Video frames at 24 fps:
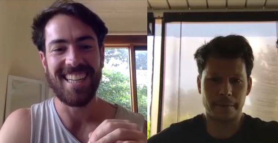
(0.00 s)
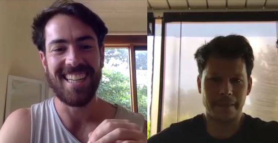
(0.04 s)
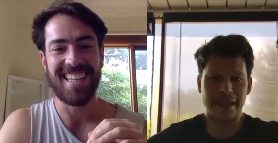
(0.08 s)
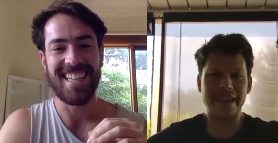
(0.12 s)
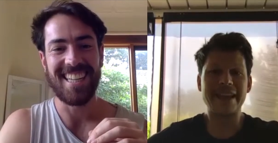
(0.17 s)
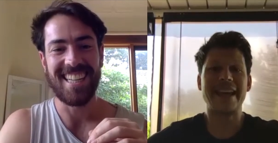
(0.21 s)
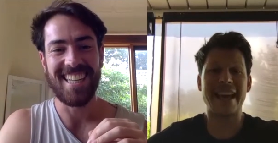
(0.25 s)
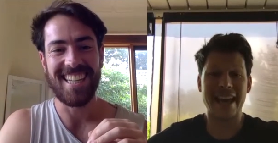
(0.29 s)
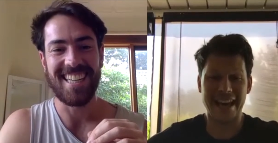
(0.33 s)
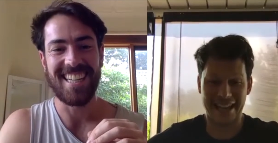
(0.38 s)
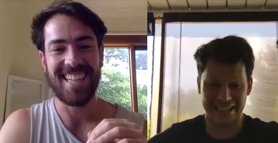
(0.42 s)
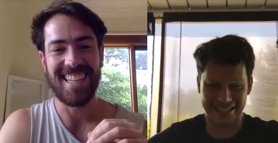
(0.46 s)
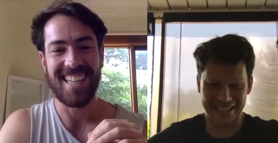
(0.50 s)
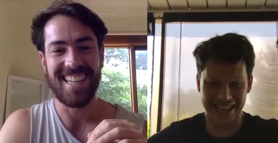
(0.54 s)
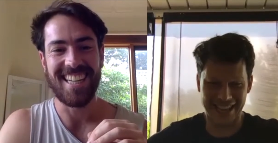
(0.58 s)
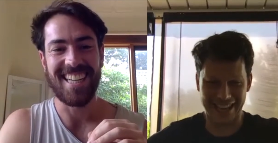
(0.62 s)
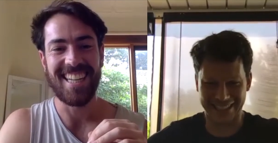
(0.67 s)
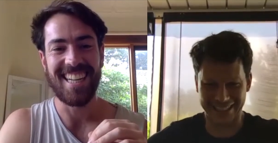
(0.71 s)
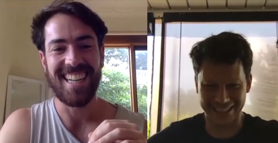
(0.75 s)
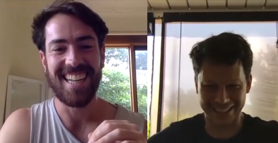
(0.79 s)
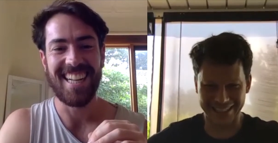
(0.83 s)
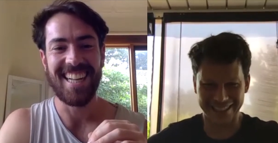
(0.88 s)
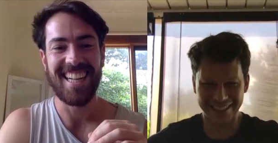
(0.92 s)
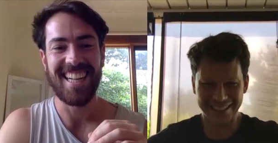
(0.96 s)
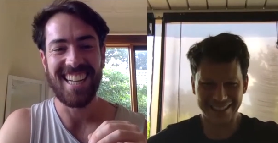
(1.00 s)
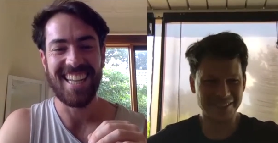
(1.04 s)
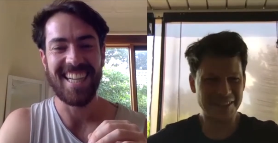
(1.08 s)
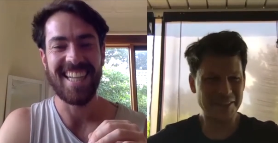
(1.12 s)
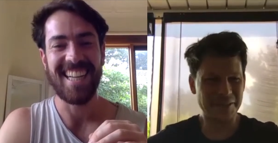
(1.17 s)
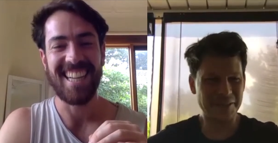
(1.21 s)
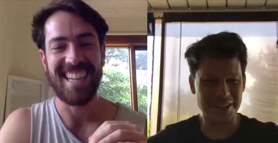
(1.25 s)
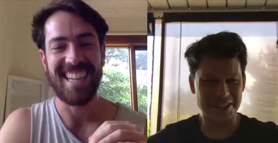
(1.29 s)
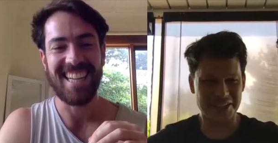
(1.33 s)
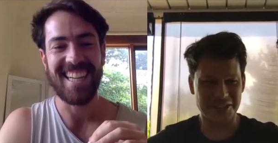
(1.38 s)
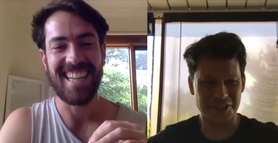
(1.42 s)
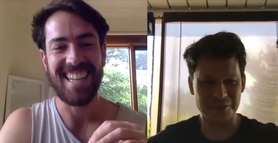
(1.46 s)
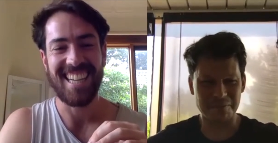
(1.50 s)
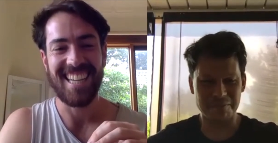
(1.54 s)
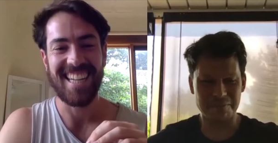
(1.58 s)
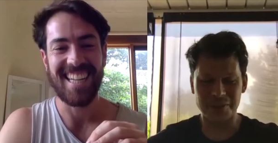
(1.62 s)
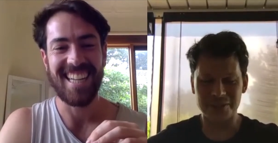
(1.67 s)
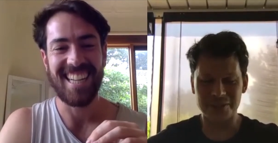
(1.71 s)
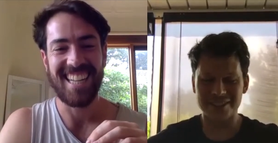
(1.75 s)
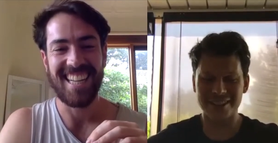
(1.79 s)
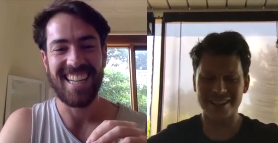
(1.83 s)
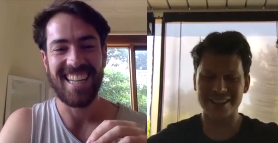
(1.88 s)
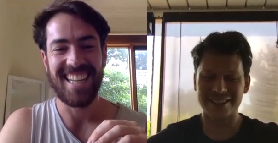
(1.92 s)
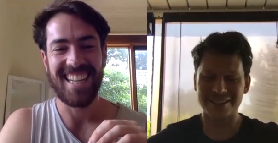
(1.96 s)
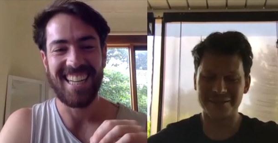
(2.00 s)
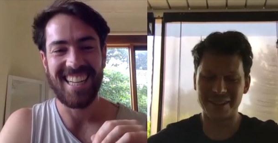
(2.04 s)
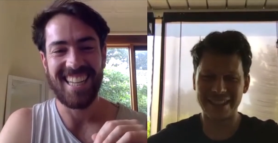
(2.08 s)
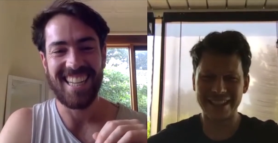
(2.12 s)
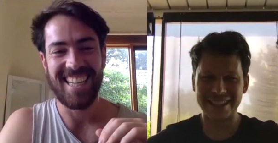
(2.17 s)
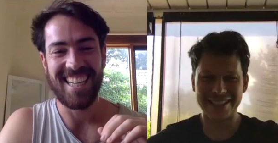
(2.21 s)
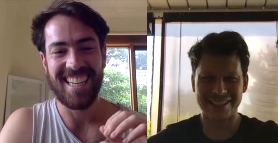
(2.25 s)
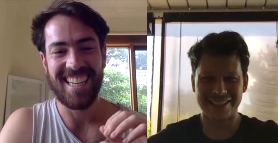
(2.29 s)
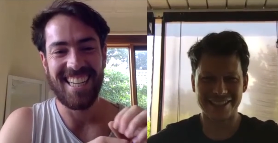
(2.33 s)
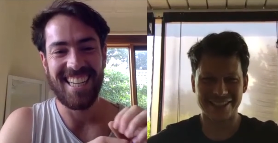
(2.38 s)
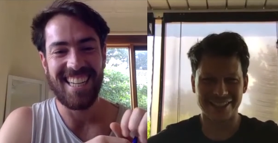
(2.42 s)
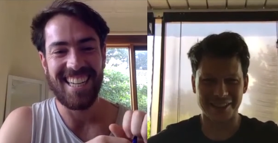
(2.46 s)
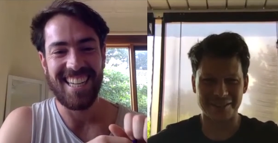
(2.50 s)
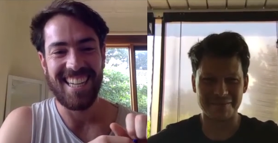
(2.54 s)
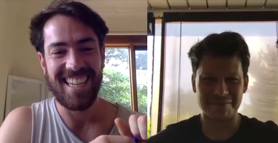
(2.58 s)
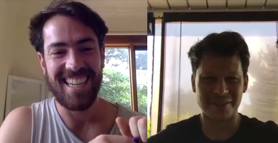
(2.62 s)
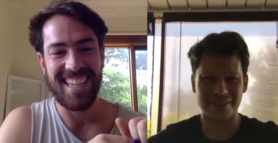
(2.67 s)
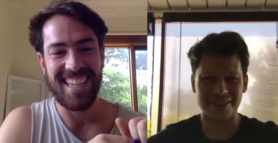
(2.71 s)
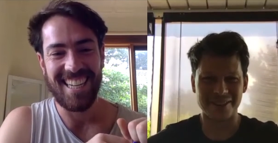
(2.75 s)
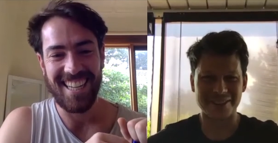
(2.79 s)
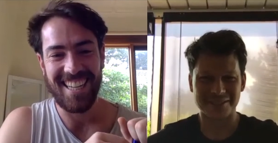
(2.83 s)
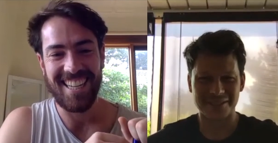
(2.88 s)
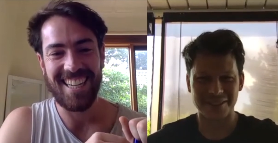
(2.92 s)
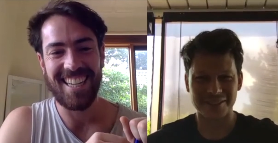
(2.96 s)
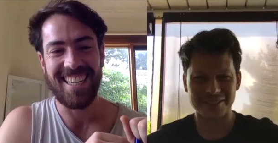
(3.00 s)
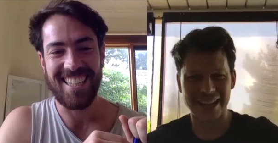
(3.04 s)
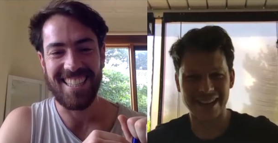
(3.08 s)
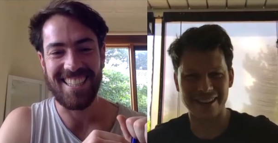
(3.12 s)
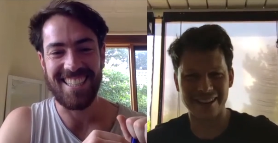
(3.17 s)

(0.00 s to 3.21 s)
Speaker 1: yeah, exactly. Maybe I should put that on my Instagram post from now